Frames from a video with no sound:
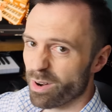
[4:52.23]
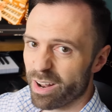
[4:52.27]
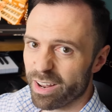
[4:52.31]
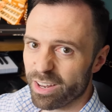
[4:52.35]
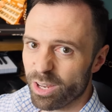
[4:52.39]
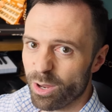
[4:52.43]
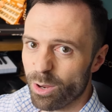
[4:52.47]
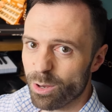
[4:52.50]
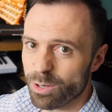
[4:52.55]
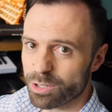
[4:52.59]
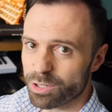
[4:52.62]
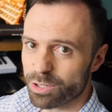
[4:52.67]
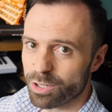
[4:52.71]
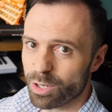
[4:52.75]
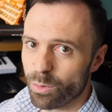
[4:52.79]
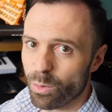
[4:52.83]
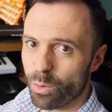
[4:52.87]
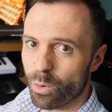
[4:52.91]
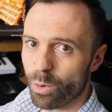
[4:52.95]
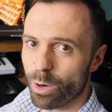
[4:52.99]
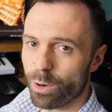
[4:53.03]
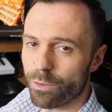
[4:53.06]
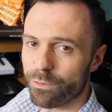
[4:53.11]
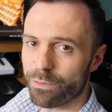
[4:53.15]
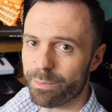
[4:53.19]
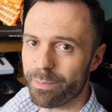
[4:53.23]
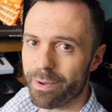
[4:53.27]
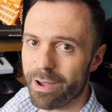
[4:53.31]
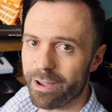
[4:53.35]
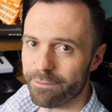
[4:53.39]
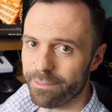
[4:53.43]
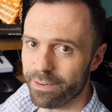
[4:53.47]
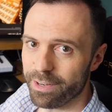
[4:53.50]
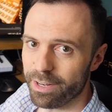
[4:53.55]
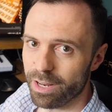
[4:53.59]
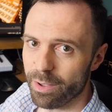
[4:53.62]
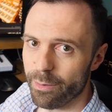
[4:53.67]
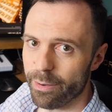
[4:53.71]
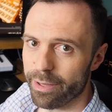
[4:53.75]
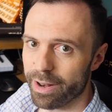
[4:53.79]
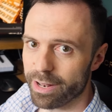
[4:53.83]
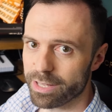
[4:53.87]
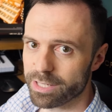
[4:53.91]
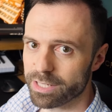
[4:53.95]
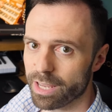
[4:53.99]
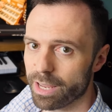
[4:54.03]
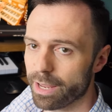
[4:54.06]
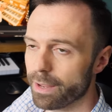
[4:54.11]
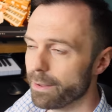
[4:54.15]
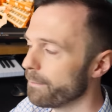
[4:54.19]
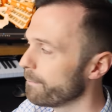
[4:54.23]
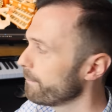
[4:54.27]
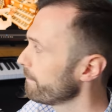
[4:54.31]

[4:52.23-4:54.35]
what I use to do all of my video editing.